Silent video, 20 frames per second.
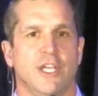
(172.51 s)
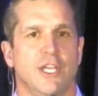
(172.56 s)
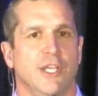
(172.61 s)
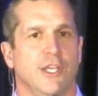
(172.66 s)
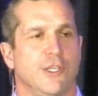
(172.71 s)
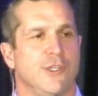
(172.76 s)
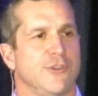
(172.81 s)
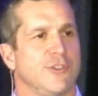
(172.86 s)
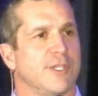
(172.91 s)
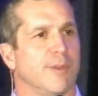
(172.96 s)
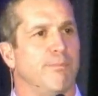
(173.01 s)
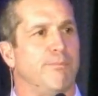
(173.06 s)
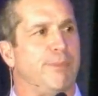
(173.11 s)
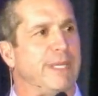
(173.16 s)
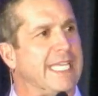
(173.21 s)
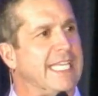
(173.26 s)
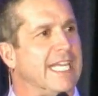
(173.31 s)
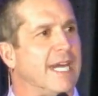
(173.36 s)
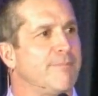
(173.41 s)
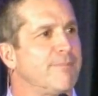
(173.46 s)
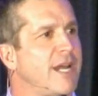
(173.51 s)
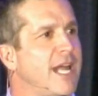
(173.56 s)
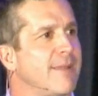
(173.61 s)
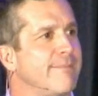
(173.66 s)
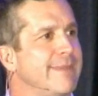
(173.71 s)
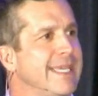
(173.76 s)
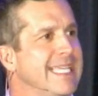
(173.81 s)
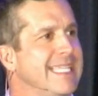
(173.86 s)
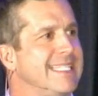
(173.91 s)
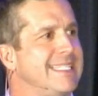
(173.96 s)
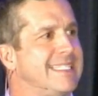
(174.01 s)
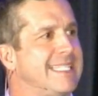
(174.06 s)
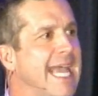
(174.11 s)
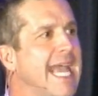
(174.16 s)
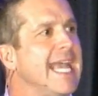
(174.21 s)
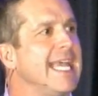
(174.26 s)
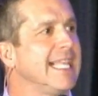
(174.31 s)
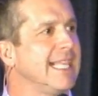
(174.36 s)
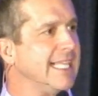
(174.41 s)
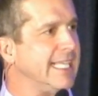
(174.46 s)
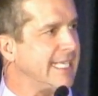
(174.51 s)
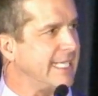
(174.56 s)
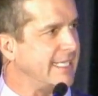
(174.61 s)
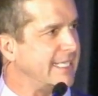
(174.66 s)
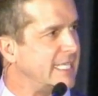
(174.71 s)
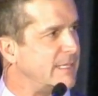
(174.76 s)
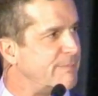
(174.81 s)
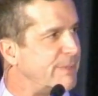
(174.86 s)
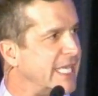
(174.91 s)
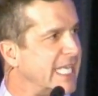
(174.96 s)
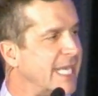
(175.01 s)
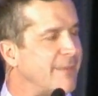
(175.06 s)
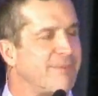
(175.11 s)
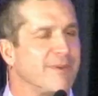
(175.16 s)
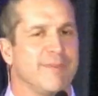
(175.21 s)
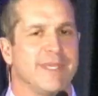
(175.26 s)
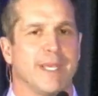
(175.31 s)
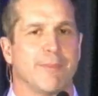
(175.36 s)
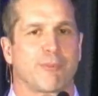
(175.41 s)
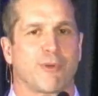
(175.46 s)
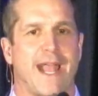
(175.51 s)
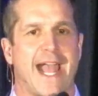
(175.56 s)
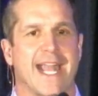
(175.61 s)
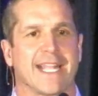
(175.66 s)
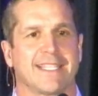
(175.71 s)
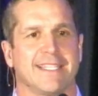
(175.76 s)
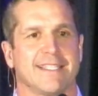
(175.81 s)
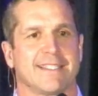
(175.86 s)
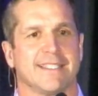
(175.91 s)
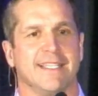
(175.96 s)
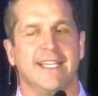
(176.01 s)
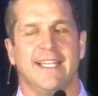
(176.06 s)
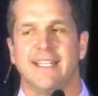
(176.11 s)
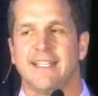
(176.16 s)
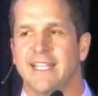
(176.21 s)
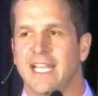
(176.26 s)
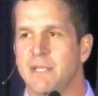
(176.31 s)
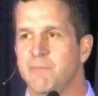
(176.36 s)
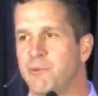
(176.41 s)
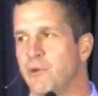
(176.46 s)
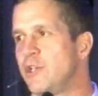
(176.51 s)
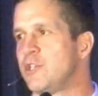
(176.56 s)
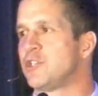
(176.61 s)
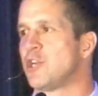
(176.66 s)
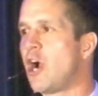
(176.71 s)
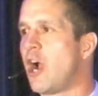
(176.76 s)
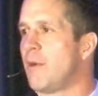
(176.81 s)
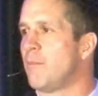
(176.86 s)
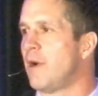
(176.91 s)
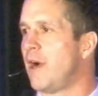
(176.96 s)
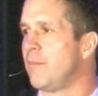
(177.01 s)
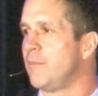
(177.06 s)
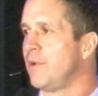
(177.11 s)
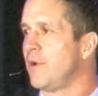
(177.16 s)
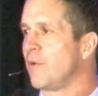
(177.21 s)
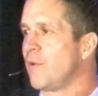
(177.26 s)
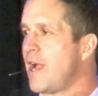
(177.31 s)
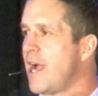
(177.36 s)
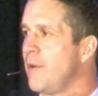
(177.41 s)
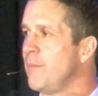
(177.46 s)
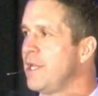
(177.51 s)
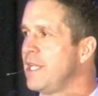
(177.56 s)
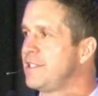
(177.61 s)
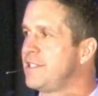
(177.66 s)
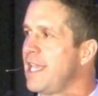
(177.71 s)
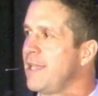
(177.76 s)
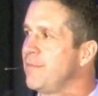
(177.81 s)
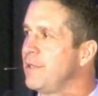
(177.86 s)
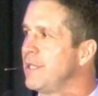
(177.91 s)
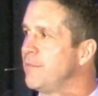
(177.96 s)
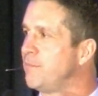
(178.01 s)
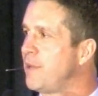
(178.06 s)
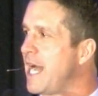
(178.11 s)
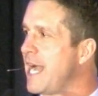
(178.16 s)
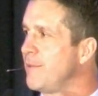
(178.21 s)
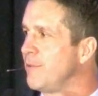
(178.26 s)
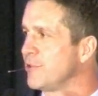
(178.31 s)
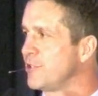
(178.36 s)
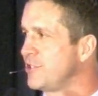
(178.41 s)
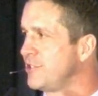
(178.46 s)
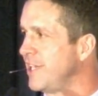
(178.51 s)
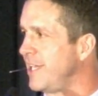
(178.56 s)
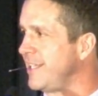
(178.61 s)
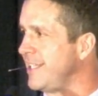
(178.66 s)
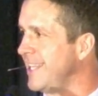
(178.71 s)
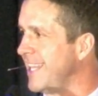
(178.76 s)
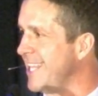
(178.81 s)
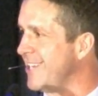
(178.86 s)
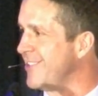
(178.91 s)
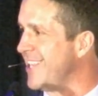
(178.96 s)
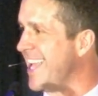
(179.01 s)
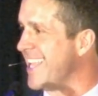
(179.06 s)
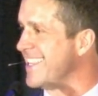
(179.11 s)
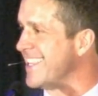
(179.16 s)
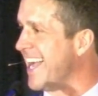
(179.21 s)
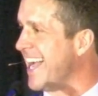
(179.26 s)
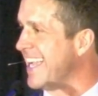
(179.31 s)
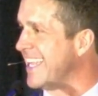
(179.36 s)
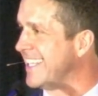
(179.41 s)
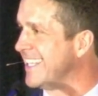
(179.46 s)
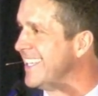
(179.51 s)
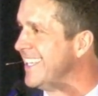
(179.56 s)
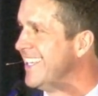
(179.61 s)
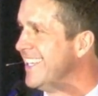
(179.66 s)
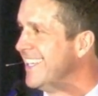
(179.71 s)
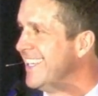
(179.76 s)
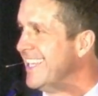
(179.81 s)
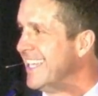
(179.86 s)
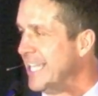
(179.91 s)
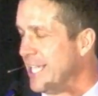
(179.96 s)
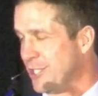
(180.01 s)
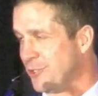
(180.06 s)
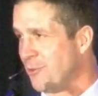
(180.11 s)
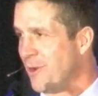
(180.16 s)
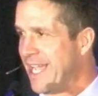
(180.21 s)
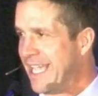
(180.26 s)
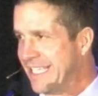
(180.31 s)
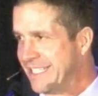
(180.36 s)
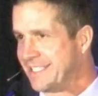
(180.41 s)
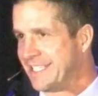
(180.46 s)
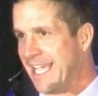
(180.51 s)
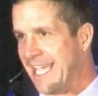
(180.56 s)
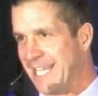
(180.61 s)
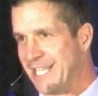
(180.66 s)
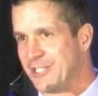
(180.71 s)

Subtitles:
he used to beat up on me daily. He'd beat up on me at practice, then he'd put his arm around me and take me to Bible study later that night. His way of saying